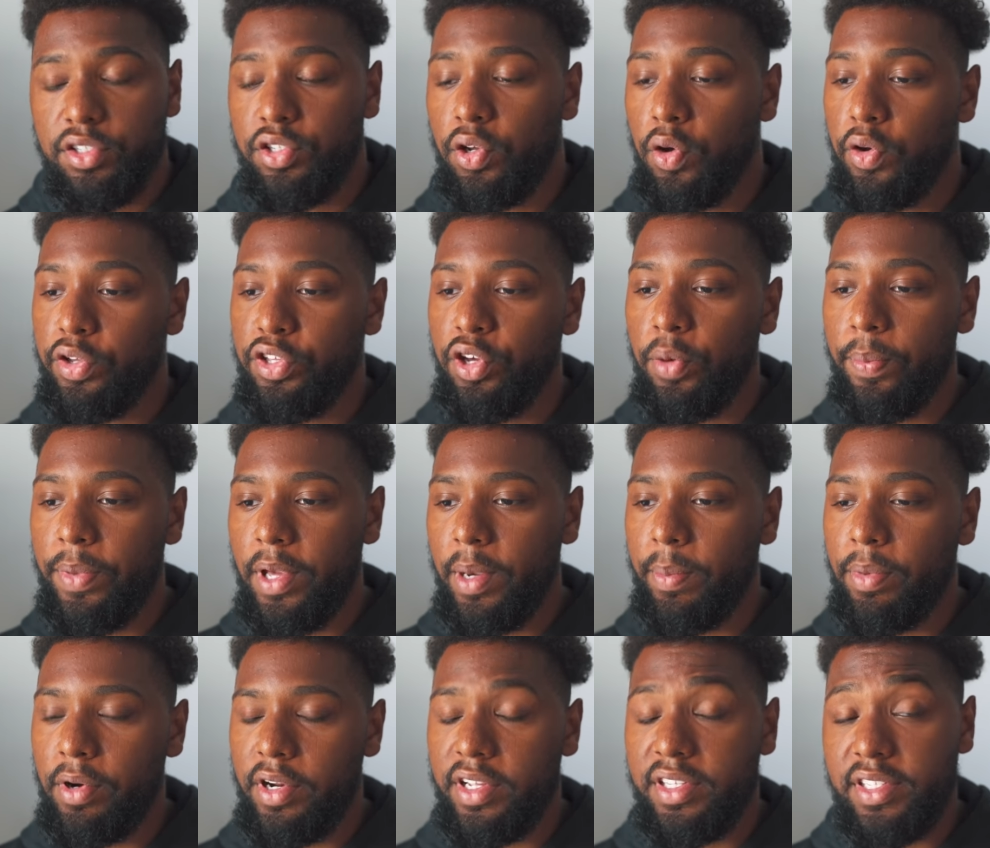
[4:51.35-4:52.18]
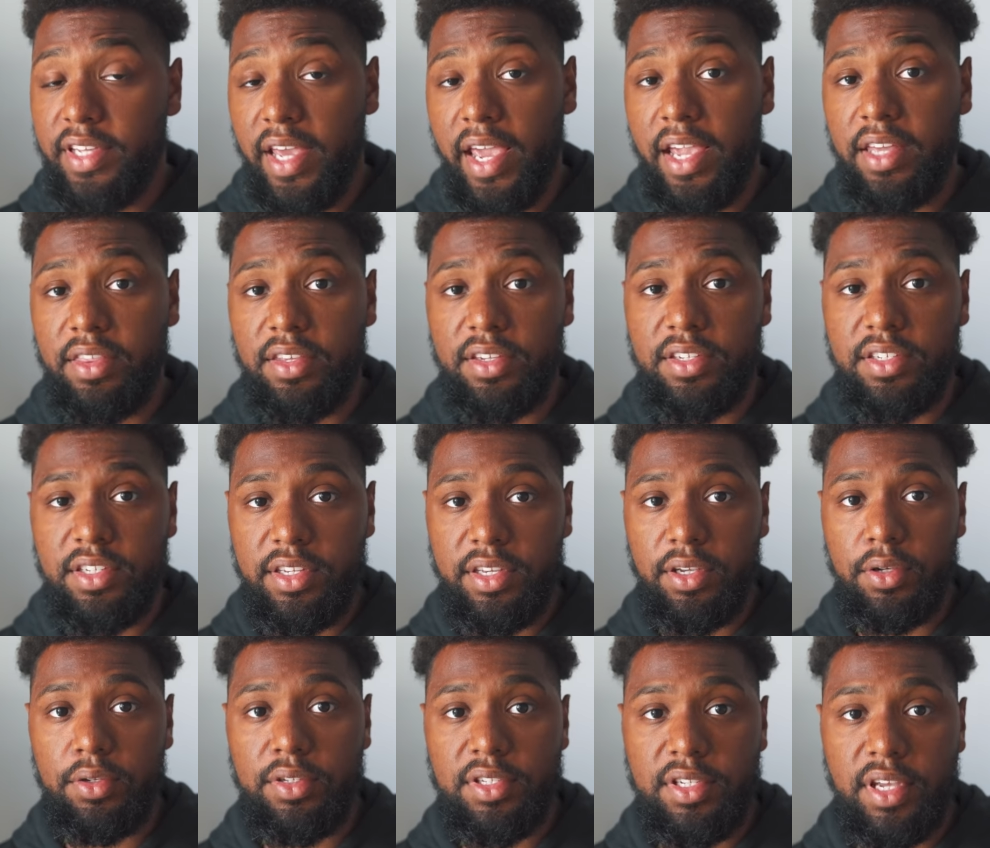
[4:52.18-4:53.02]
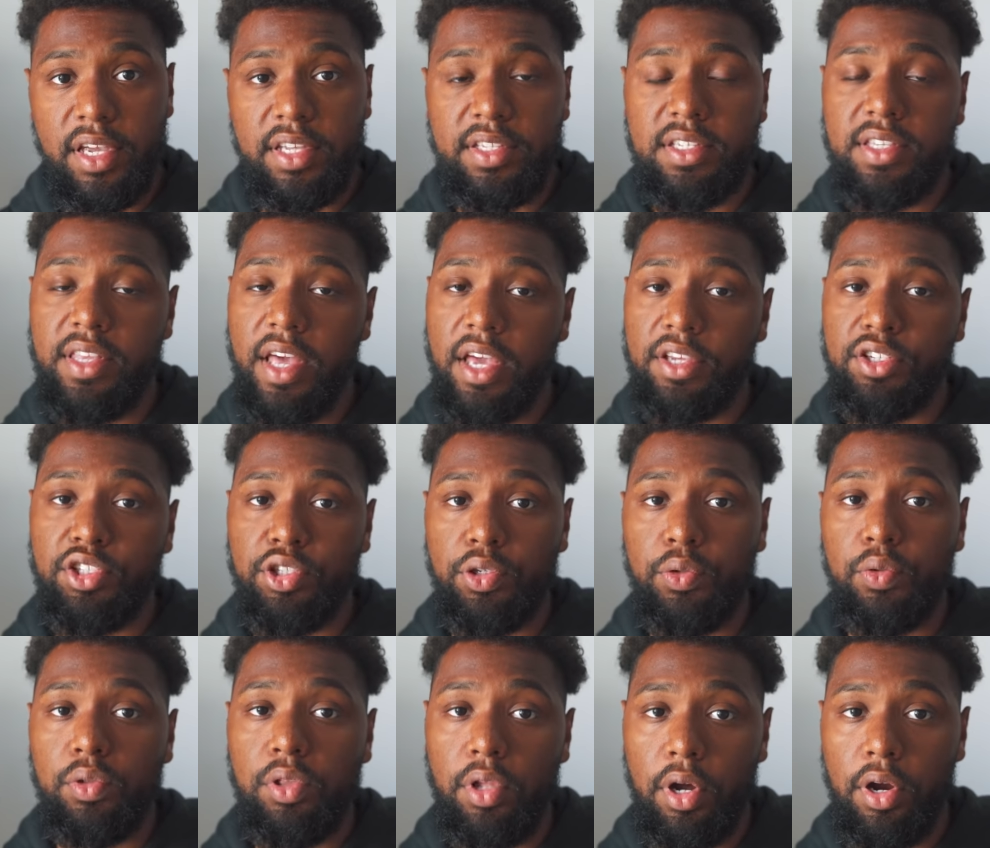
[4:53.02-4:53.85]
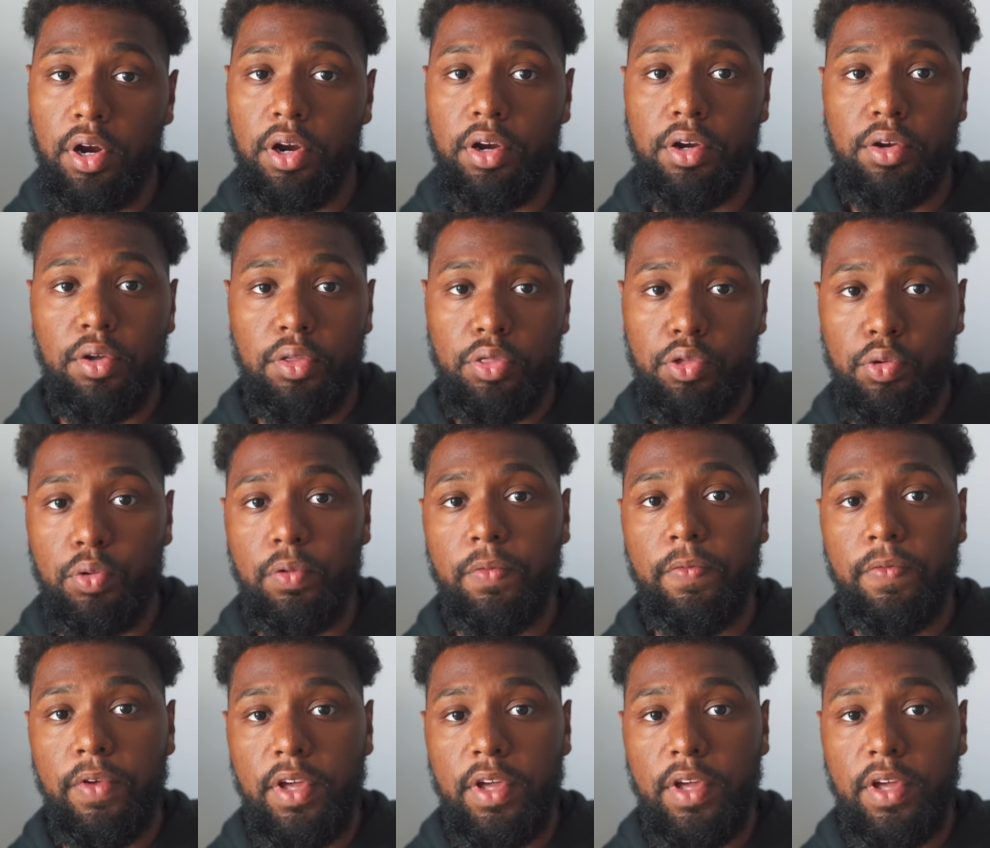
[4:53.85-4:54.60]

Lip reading: So you'll be able to take the skill sets that you learn through